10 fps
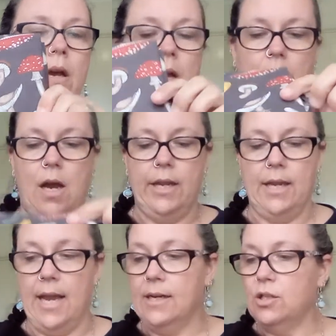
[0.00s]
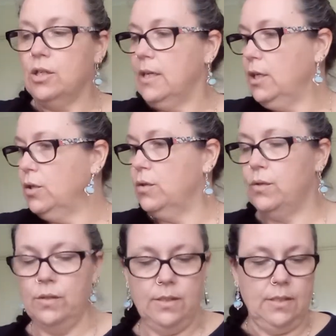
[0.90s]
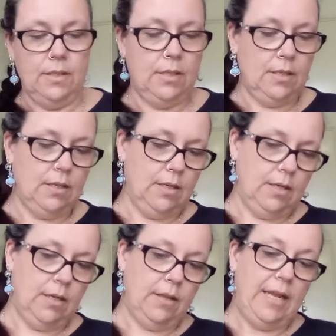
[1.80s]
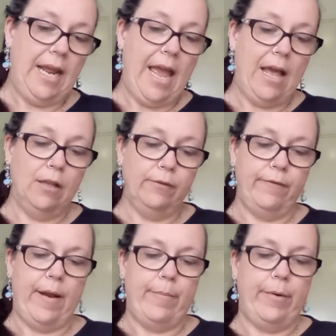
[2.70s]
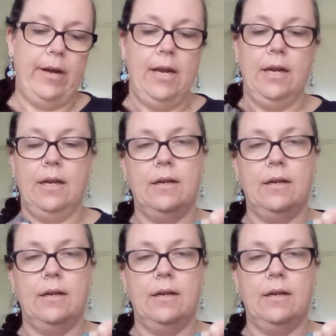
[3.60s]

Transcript: I actually used the owl fabric